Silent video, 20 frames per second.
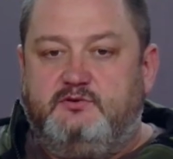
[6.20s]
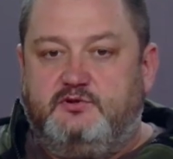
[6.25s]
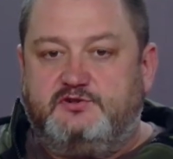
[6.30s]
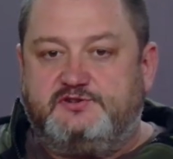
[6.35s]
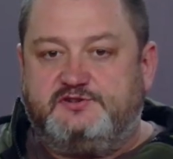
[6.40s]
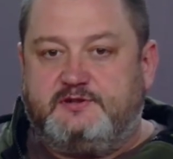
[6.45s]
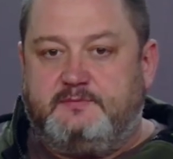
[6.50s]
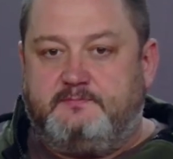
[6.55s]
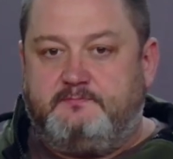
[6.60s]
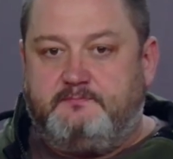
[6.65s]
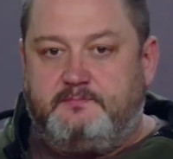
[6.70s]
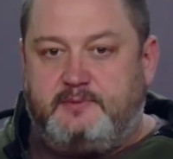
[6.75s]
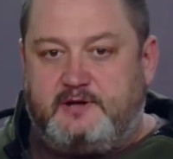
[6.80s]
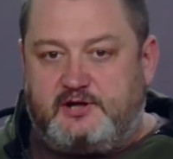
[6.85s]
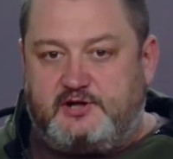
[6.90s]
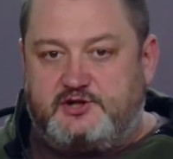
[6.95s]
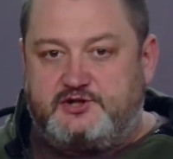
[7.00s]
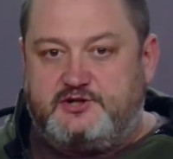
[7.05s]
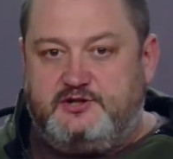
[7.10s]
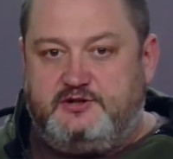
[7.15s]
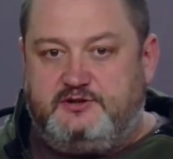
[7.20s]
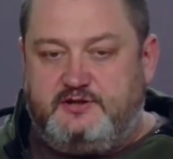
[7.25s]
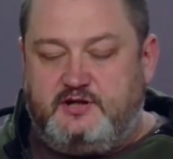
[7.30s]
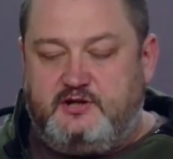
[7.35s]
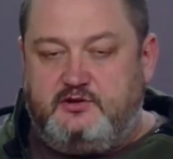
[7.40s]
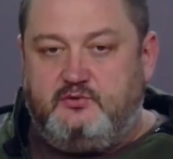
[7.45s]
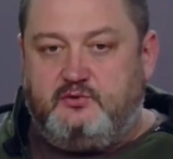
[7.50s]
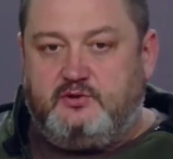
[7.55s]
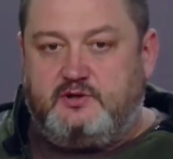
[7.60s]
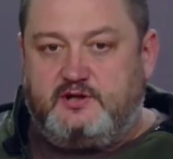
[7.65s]
Hello, it's
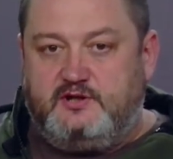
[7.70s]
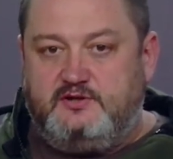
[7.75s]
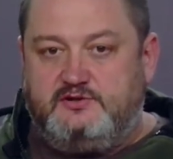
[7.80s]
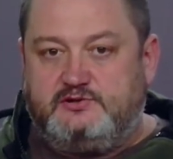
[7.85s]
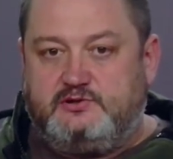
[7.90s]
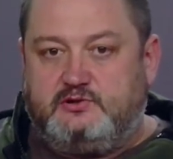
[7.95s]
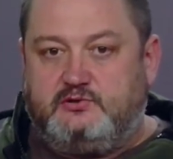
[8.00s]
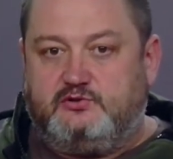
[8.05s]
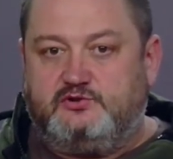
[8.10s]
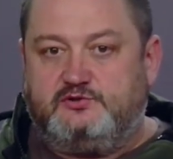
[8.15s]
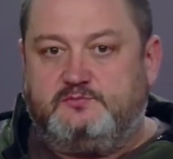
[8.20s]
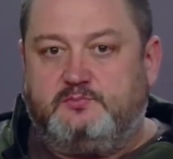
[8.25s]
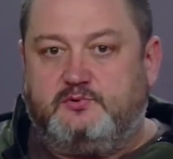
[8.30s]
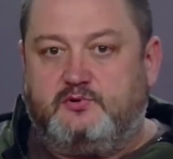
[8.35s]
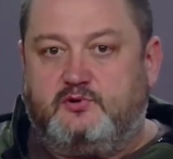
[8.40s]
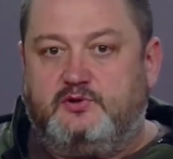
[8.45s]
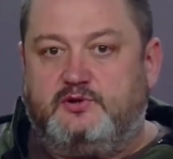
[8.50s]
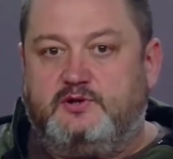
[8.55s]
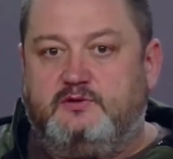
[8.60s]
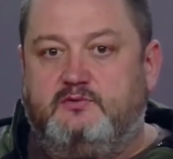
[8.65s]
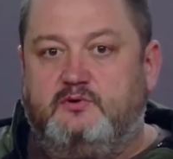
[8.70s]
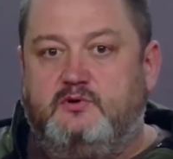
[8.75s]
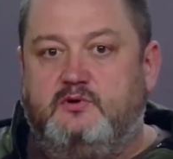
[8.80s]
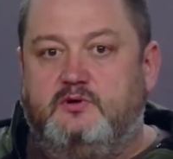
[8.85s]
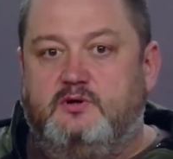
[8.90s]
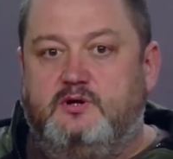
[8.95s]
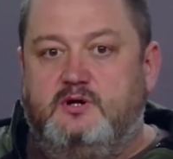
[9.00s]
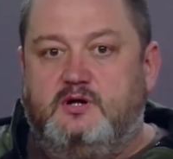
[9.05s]
the 91st day